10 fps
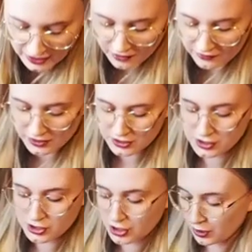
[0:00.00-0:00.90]
of this
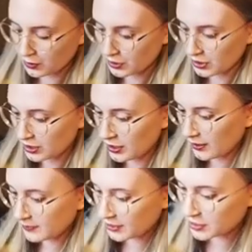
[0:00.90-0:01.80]
choker.
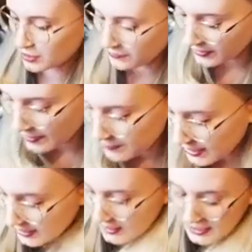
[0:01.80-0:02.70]
I'm not sure if that
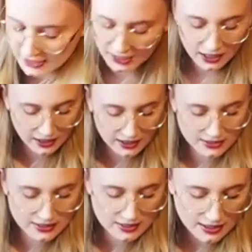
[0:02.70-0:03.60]
made it in the
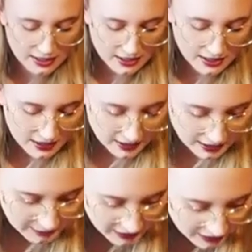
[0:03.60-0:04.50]
cut.
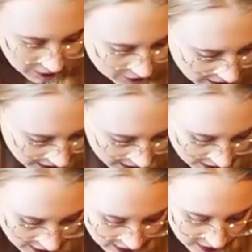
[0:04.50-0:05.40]
I'm getting rid
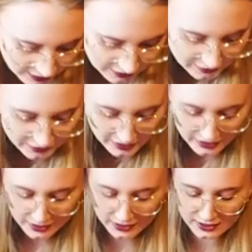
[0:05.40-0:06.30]
of
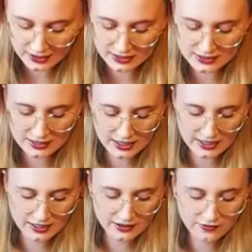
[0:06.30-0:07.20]
these
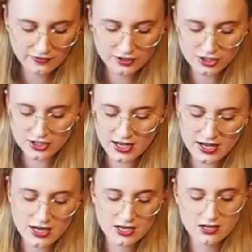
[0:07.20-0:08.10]
like
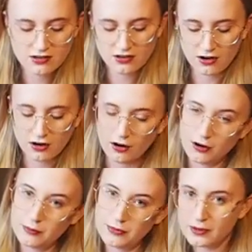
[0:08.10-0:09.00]
fishnet
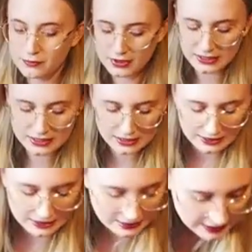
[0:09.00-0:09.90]
arm
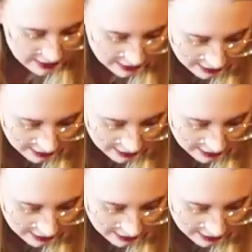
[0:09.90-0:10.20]
pieces.